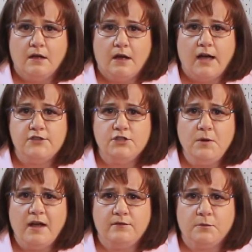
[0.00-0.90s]
I do
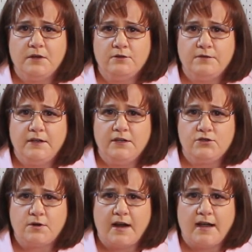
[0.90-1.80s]
have a rear feeding
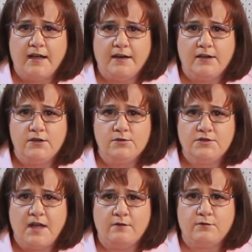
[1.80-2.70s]
tray, and I use
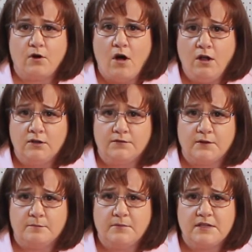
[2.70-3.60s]
that for all of
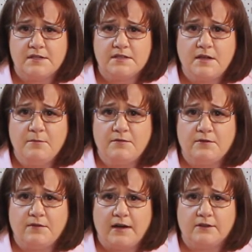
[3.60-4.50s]
them because some of the
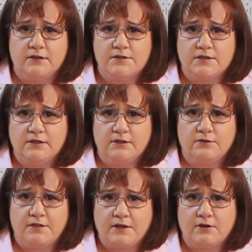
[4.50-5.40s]
vinyl is a
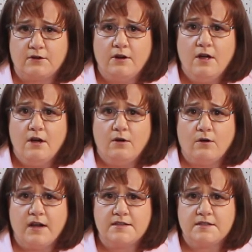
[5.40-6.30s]
little thicker
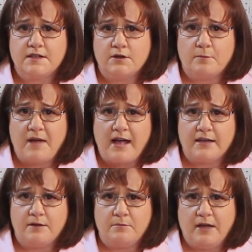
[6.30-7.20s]
or has thicker
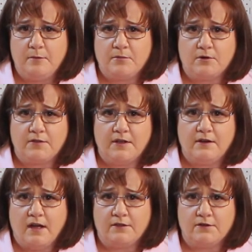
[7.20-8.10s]
backing paper than
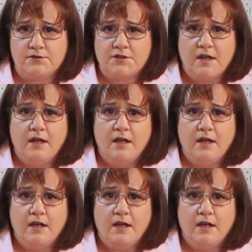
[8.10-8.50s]
others.